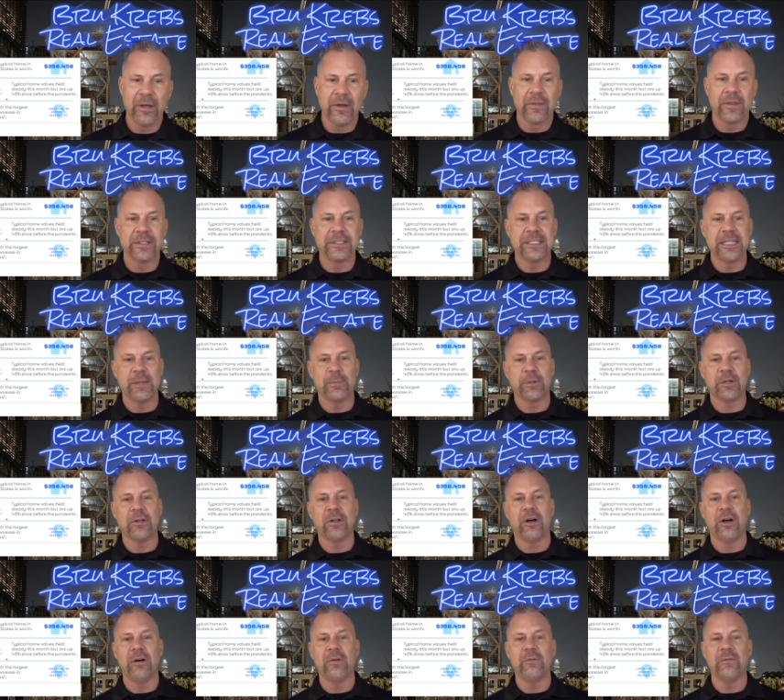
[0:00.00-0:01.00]
The
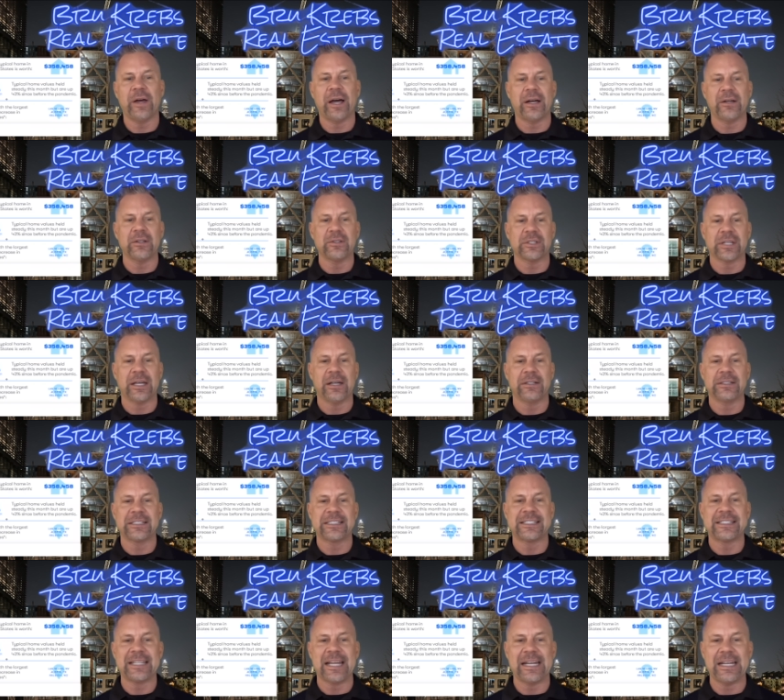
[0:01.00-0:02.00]
typical home values held
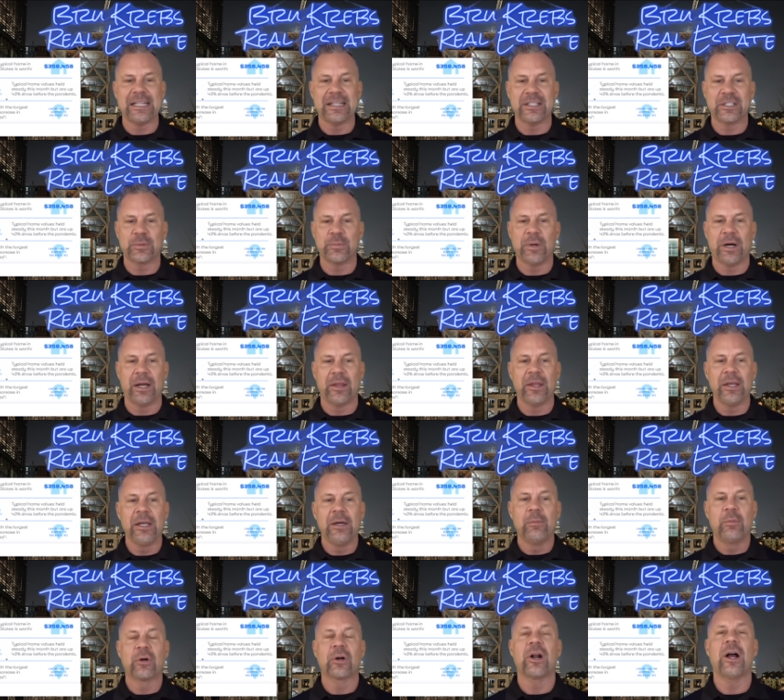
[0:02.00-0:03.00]
steady this month
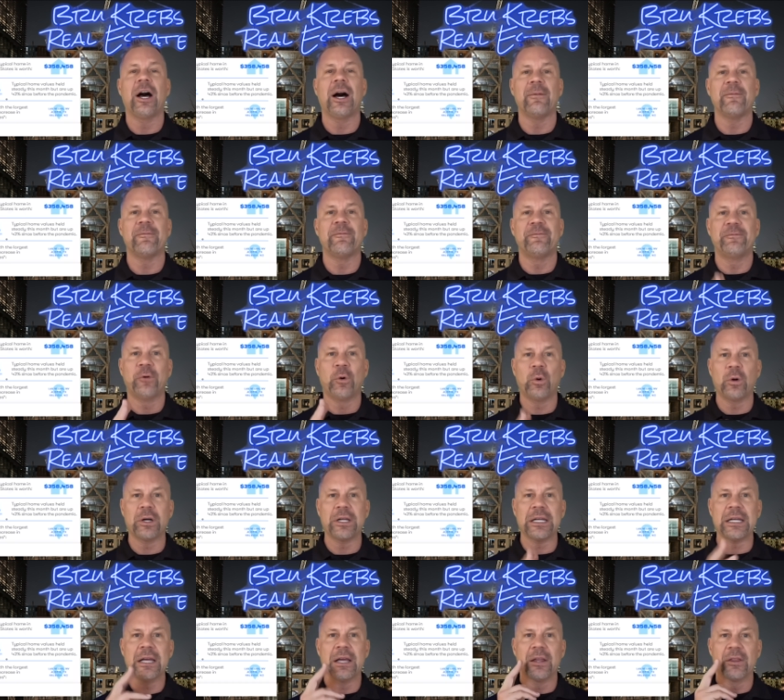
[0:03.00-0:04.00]
but are up
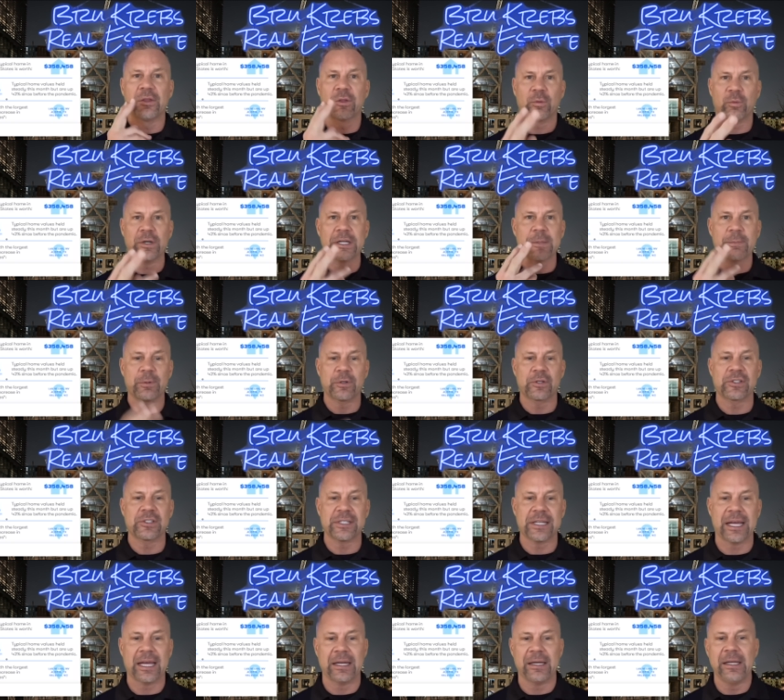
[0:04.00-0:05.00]

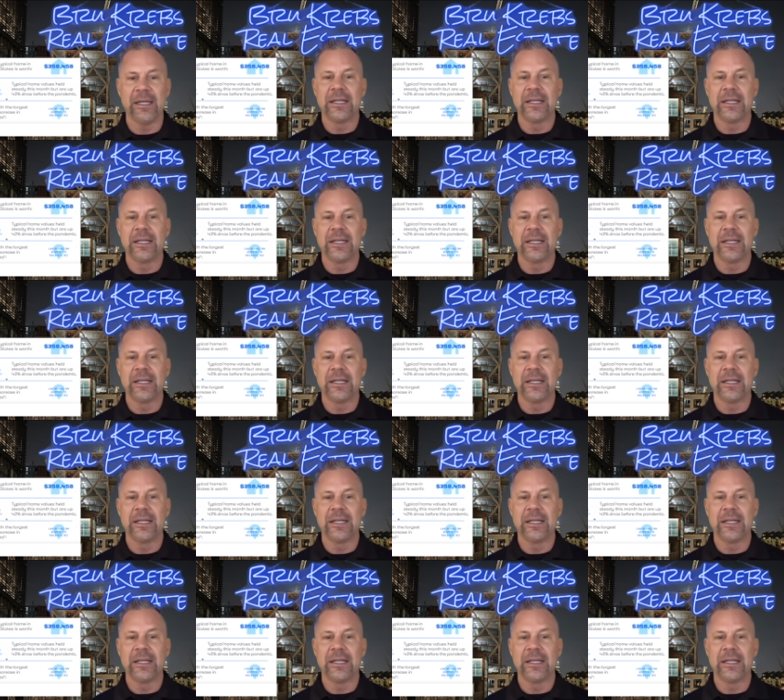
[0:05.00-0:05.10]
43%